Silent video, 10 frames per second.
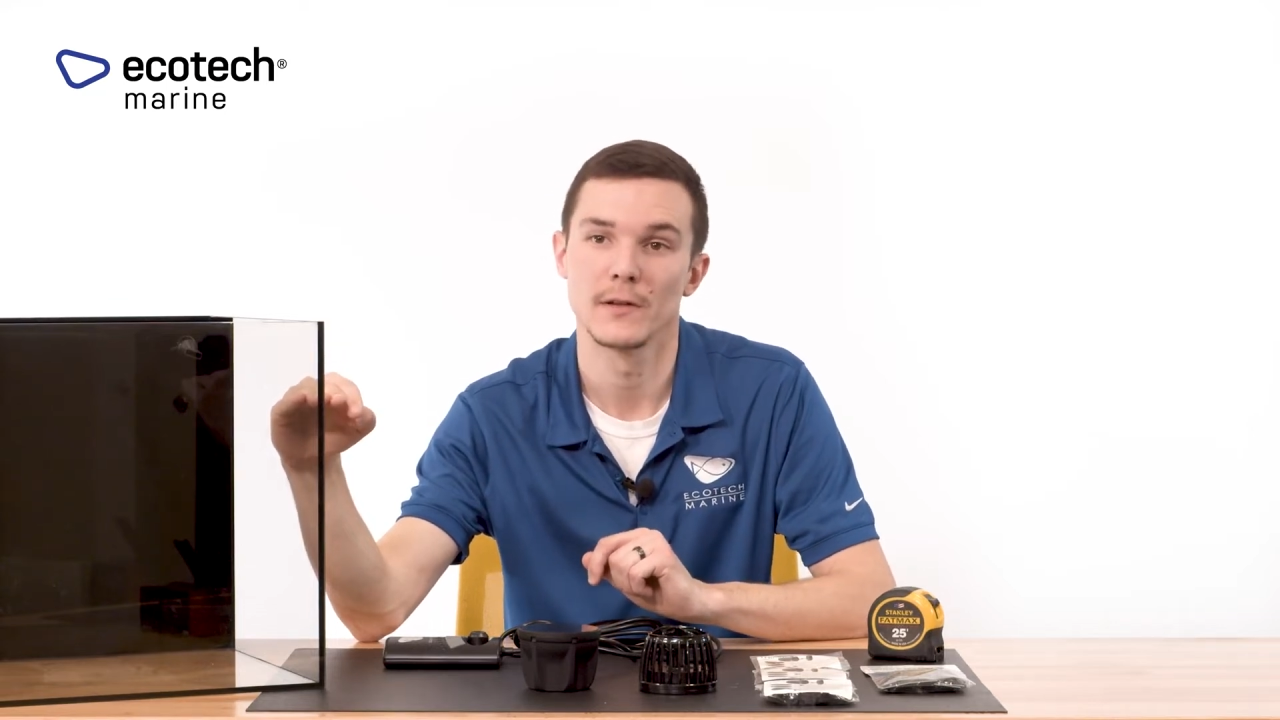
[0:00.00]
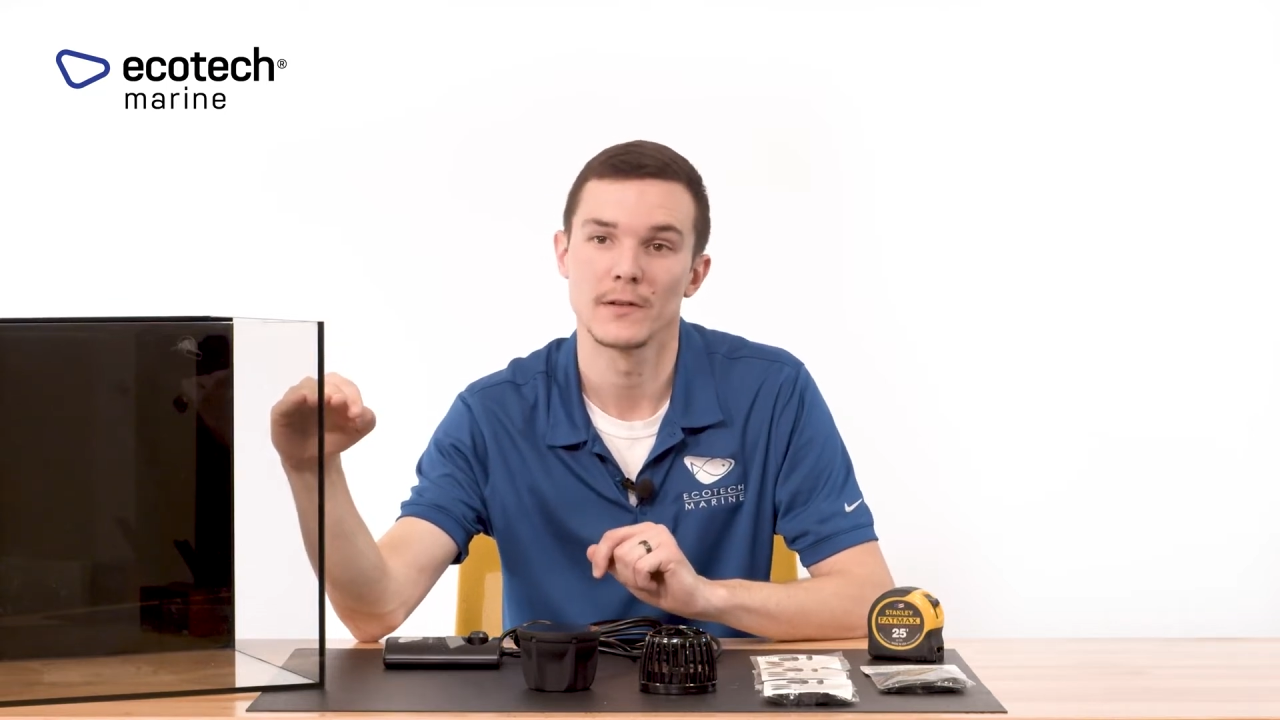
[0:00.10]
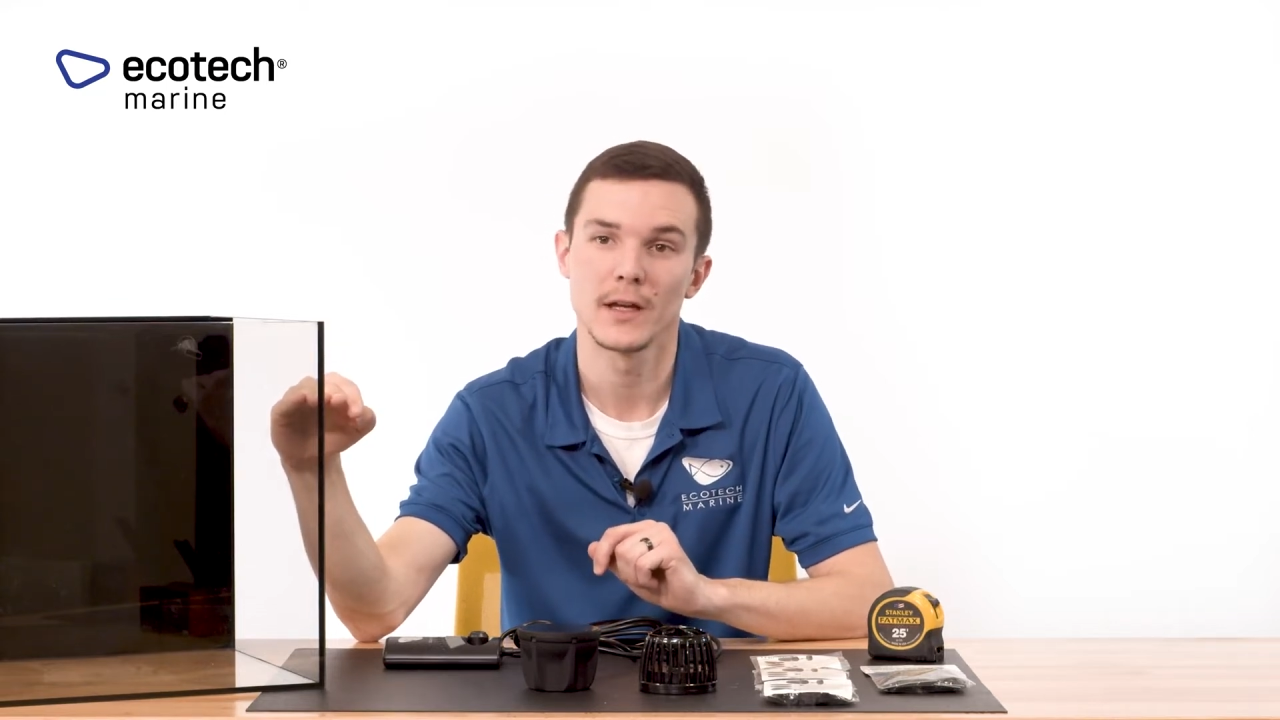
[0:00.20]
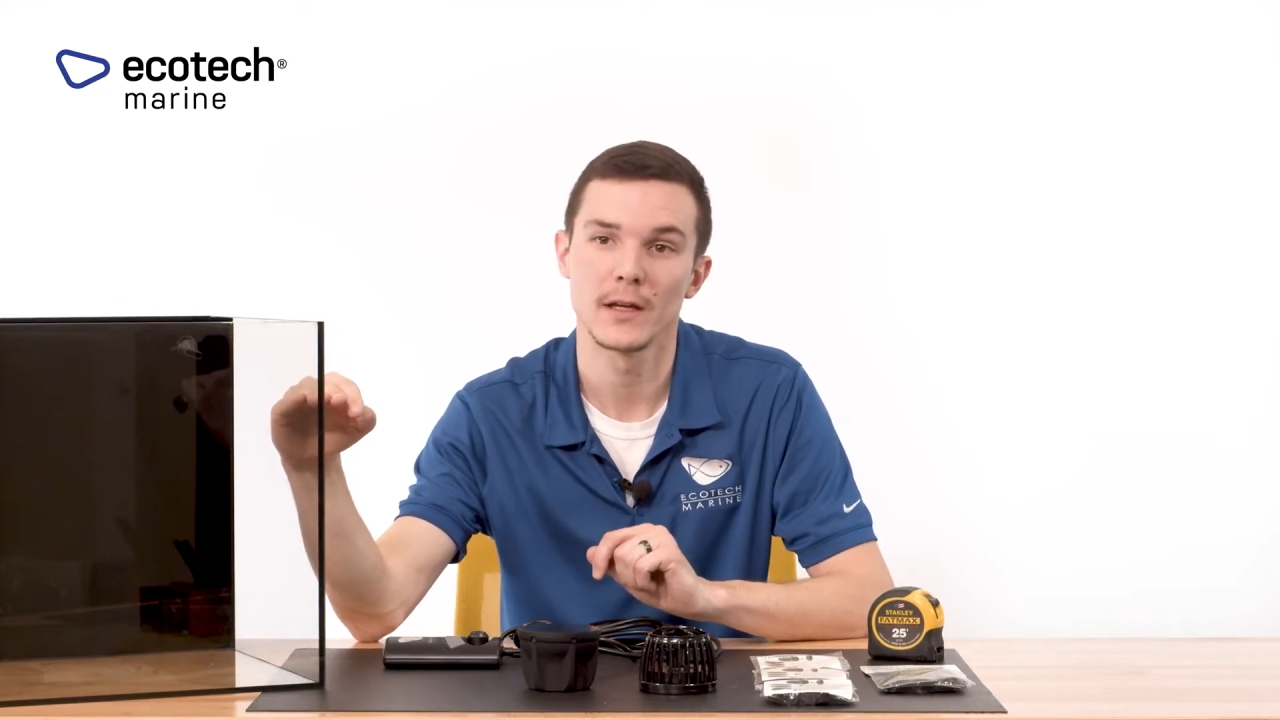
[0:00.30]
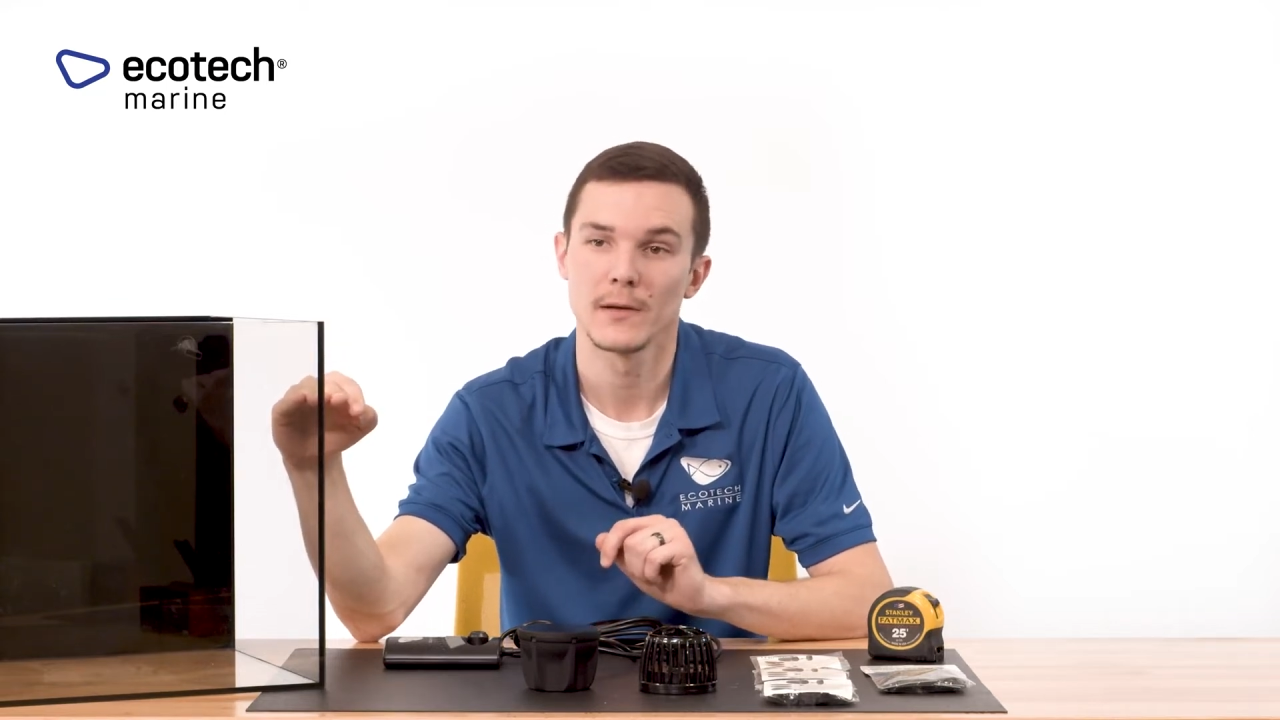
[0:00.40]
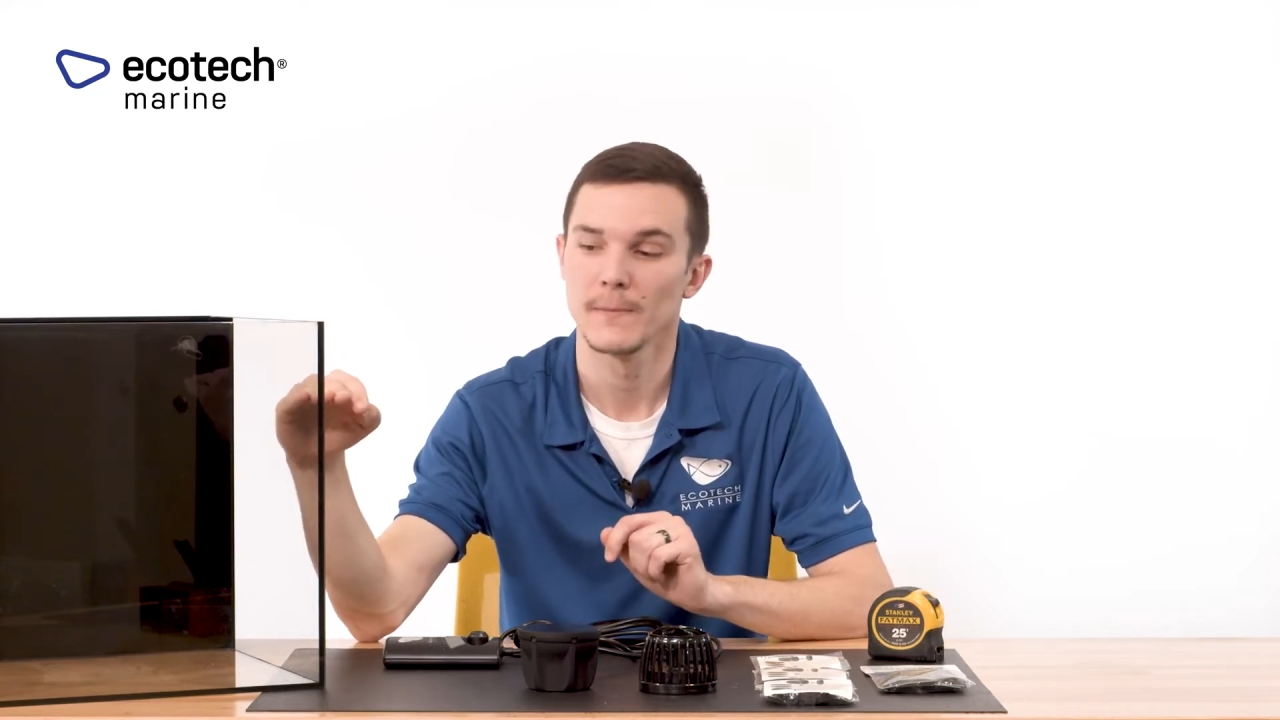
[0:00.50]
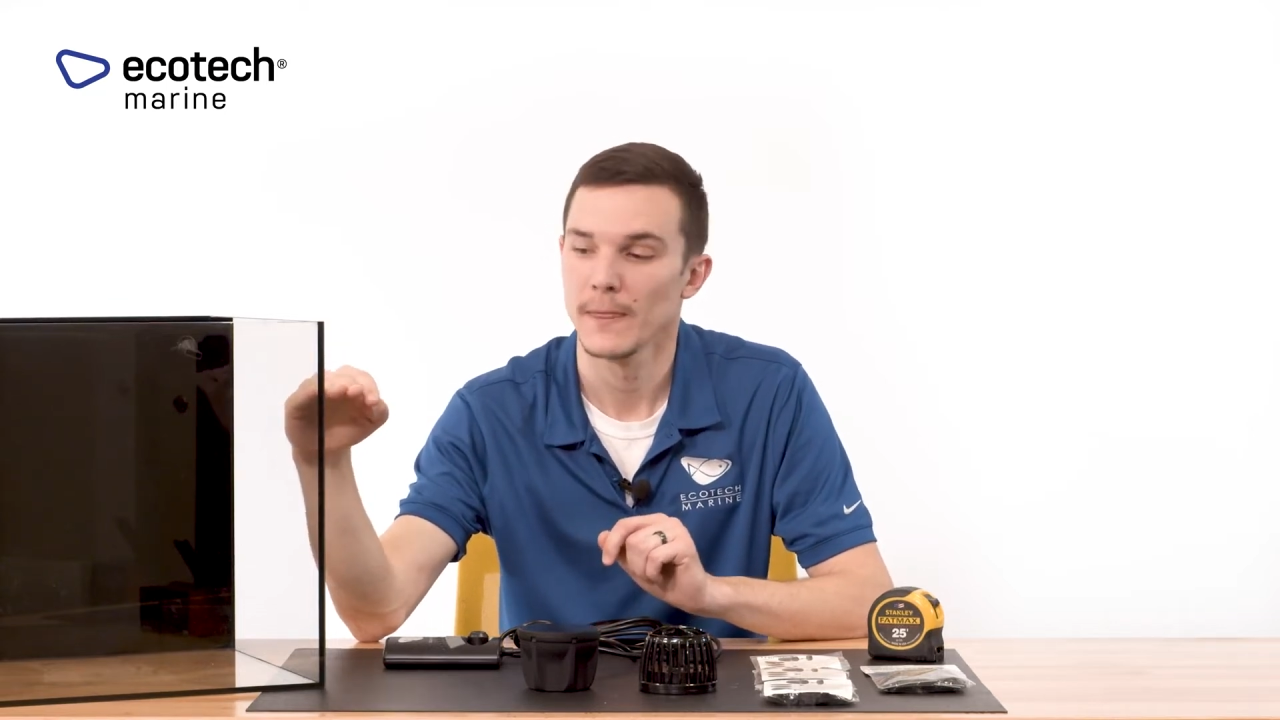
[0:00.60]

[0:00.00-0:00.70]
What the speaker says: the tank.